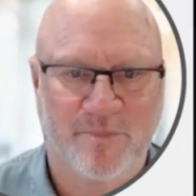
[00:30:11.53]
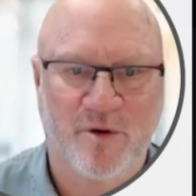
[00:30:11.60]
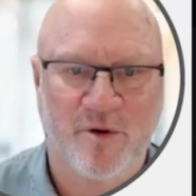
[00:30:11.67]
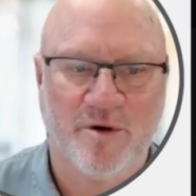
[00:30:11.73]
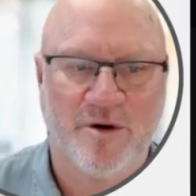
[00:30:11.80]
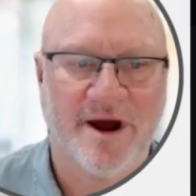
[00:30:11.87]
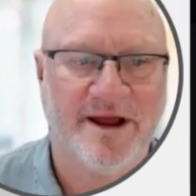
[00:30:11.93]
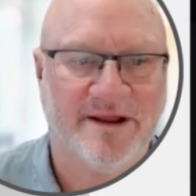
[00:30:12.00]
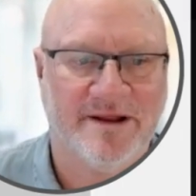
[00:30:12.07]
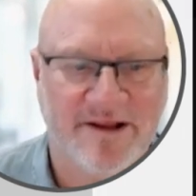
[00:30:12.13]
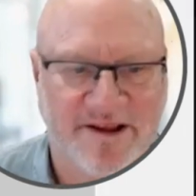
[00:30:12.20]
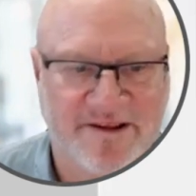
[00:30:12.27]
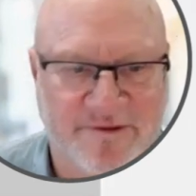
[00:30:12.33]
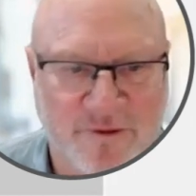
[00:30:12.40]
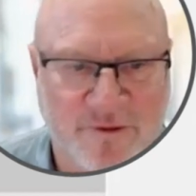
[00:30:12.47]
All right,
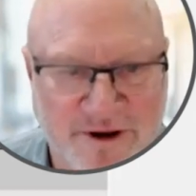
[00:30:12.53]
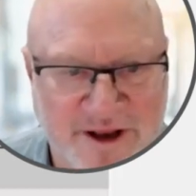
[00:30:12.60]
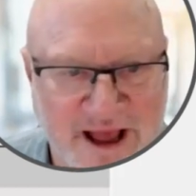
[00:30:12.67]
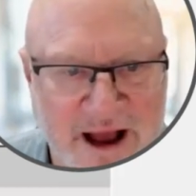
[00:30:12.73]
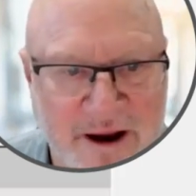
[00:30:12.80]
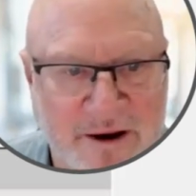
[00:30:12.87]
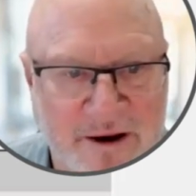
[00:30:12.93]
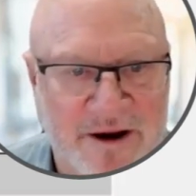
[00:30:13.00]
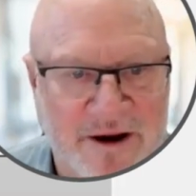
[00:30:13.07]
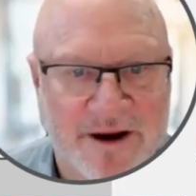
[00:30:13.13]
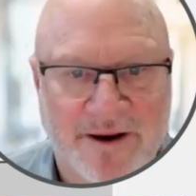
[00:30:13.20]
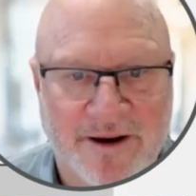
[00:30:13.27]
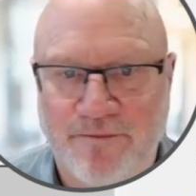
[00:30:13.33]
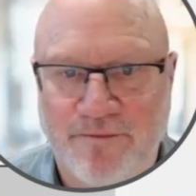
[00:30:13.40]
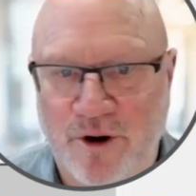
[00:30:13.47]
let's look at our
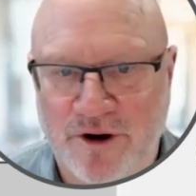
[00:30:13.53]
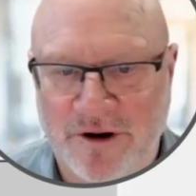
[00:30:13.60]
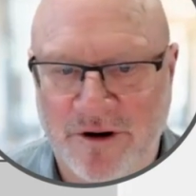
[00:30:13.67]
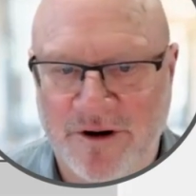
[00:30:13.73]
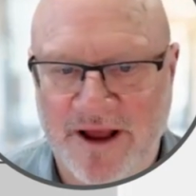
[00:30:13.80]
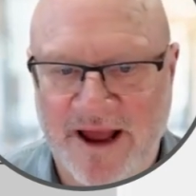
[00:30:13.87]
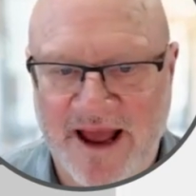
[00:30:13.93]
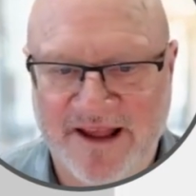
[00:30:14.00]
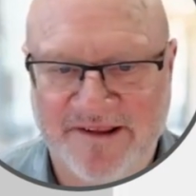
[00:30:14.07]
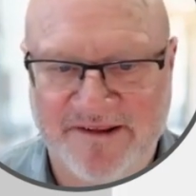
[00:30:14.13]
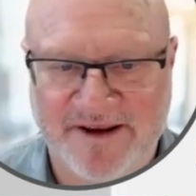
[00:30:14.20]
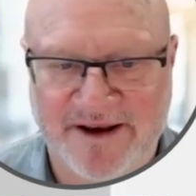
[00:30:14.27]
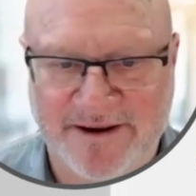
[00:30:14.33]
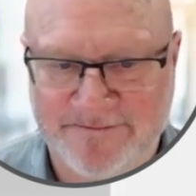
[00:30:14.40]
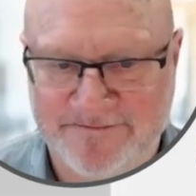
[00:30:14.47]
model answer.